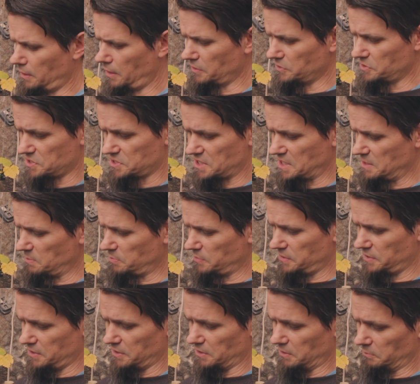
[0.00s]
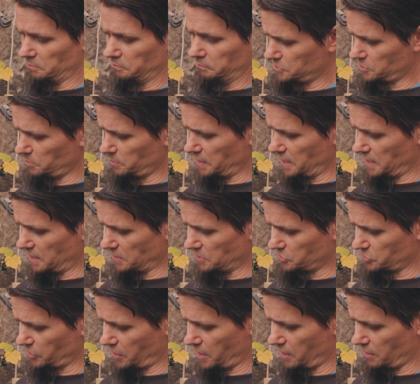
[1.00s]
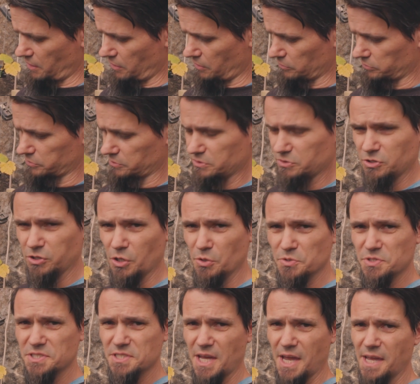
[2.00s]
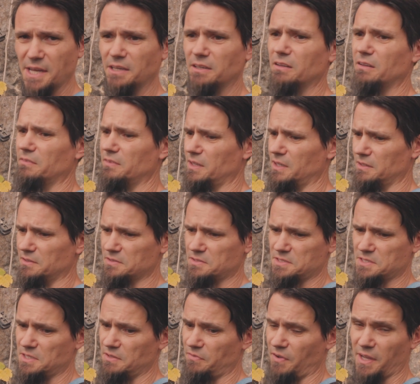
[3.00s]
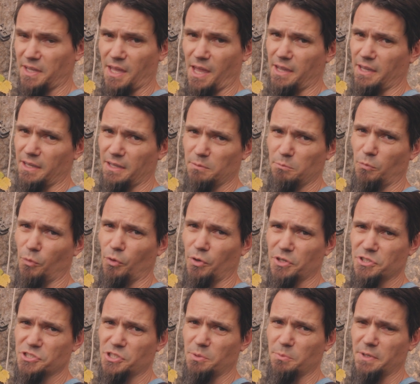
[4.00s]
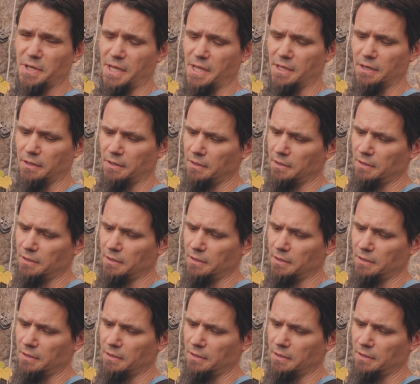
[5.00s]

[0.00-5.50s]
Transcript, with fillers: I'll just keep the germinating tray all closed tight and then see if I can't get more to germinate.